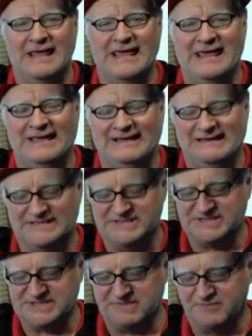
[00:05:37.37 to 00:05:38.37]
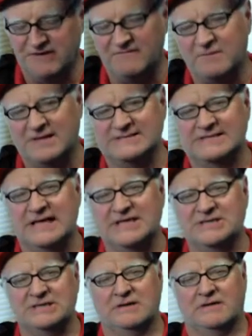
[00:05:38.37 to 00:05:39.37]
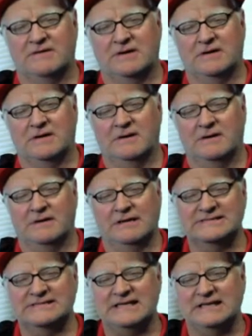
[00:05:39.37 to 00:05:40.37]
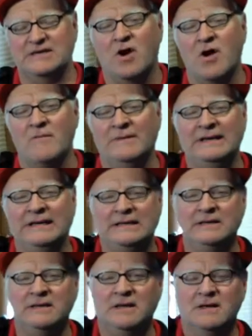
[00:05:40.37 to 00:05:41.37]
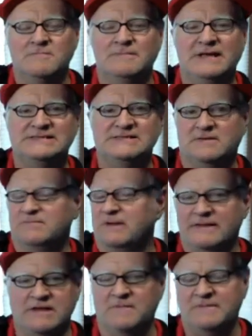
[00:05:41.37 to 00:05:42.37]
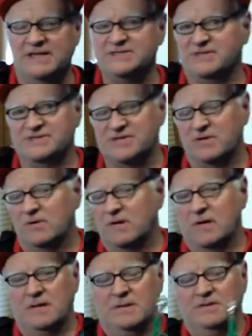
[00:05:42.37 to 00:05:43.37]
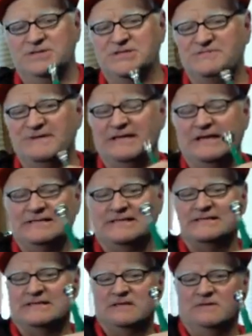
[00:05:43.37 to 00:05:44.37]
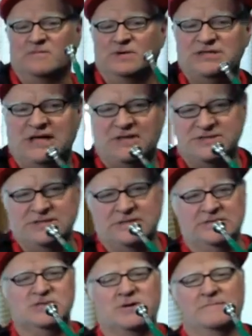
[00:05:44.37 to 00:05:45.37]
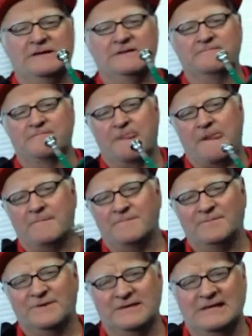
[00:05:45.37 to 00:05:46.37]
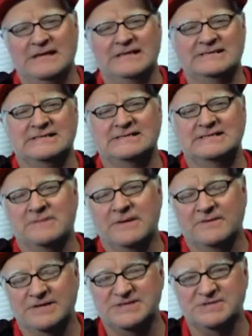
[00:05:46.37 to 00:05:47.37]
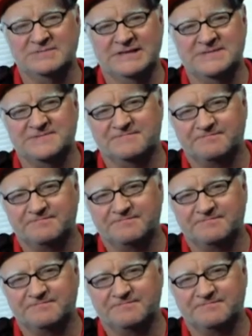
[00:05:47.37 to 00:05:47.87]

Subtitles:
And it's just a brief presentation of extended harmony based on playing the arpeggio. So just because it's a little more challenging on the trumpet than it is on some other instruments,